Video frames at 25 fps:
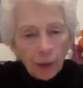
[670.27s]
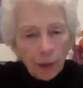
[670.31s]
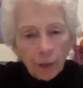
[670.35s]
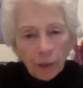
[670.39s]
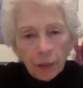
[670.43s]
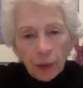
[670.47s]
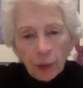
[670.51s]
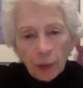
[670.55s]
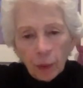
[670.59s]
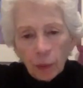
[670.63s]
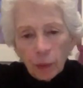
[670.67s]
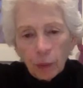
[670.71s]

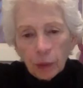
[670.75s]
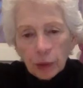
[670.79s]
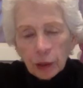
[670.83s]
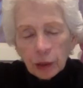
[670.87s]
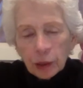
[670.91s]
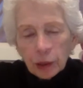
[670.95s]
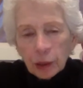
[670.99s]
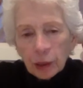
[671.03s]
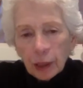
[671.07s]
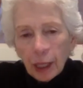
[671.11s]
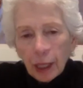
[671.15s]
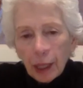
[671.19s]
there
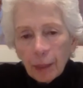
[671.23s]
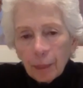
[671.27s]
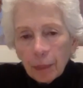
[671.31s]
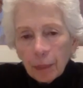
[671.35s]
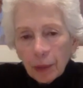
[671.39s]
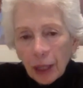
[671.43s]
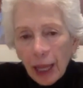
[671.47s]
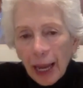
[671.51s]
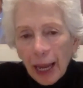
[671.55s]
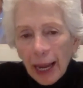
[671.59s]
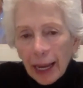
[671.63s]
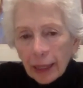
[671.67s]
was a
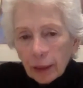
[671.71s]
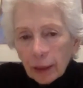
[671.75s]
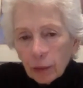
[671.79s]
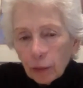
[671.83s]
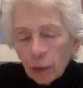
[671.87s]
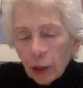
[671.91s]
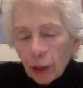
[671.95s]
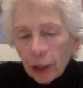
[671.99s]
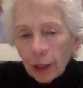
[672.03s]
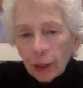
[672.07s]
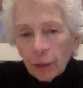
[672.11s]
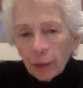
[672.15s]
black
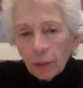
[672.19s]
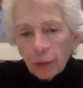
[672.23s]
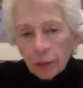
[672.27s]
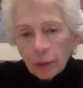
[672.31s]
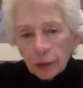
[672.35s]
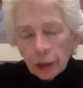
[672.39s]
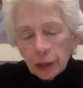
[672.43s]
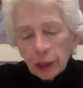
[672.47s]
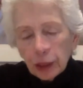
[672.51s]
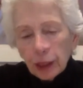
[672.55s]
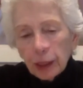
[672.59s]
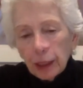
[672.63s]
running for
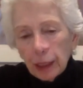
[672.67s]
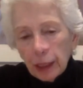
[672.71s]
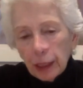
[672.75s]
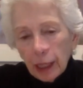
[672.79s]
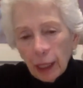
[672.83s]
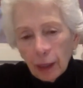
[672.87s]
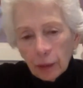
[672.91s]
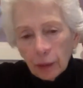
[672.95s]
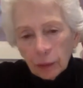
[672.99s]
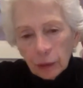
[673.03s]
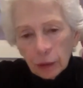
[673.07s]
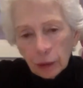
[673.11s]
city
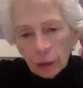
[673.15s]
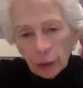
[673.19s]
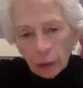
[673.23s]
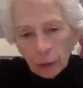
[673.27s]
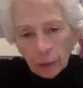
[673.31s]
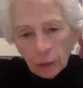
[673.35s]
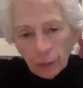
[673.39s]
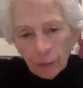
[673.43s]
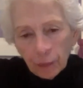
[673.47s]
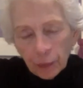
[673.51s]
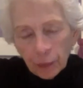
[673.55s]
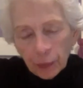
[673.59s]
council.
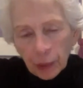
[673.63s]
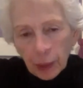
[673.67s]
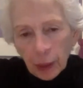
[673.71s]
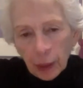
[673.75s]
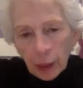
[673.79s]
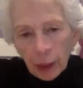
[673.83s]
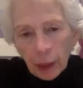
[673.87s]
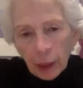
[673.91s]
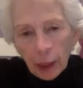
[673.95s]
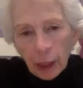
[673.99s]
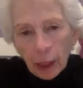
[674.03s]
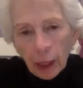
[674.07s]

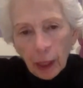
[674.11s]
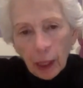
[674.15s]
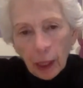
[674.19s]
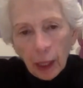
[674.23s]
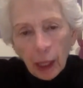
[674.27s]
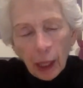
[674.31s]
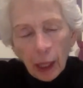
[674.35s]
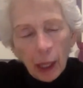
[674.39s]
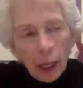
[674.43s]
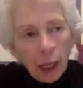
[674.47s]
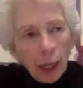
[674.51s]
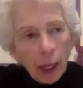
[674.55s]

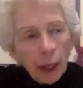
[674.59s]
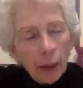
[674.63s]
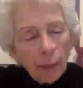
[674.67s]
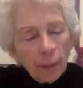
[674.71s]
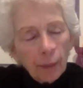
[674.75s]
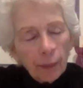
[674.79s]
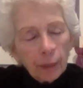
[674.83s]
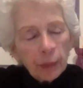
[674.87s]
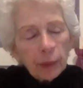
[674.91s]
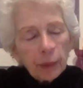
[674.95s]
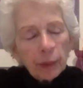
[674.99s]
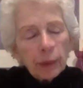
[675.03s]
Um,